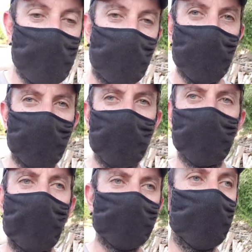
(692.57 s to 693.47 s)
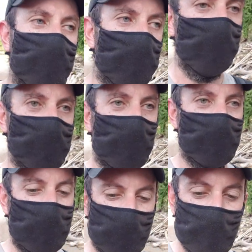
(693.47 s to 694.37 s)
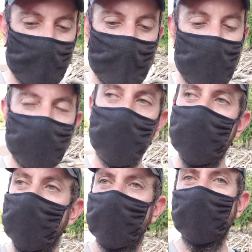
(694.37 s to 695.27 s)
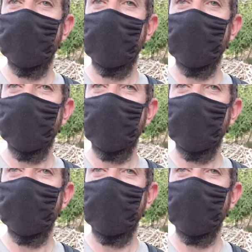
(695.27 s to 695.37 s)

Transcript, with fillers: hop on the bicycle and uh, head on back.